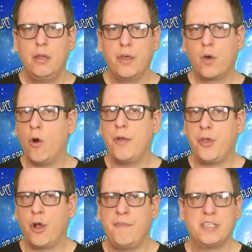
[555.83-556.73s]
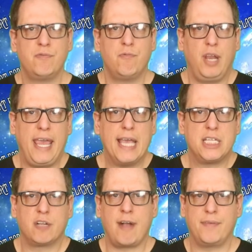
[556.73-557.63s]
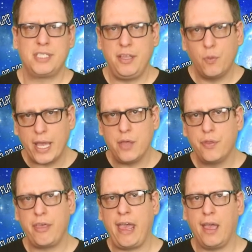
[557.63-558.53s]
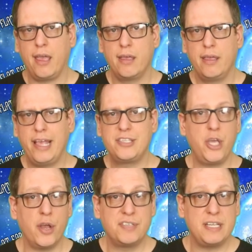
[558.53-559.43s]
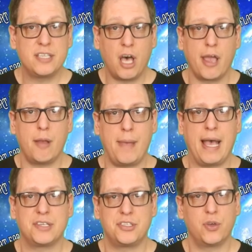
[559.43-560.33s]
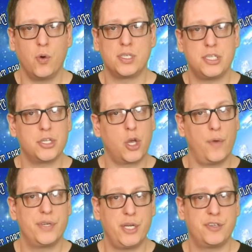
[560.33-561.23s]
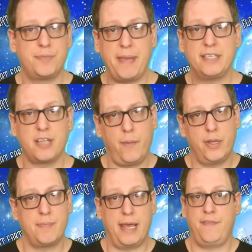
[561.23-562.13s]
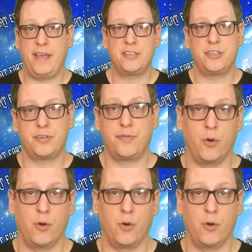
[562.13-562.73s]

the core of the Earth isn't related to gravity the way you think. It's the Earth's entire mass that causes the curvature of space-time, which manifests as a